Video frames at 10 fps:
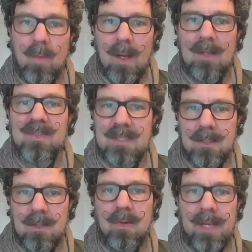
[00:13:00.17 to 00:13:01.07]
while
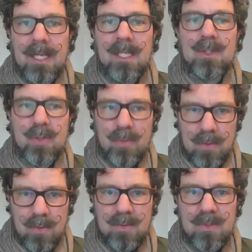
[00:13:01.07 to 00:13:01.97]
still remaining
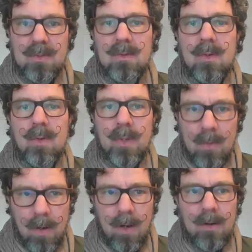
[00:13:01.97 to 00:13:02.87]
true to who
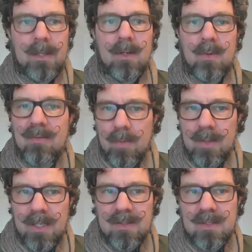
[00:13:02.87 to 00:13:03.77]
you are and who
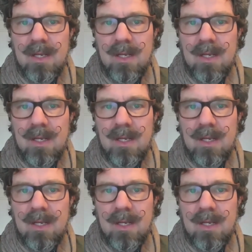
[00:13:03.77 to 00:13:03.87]
everyone is.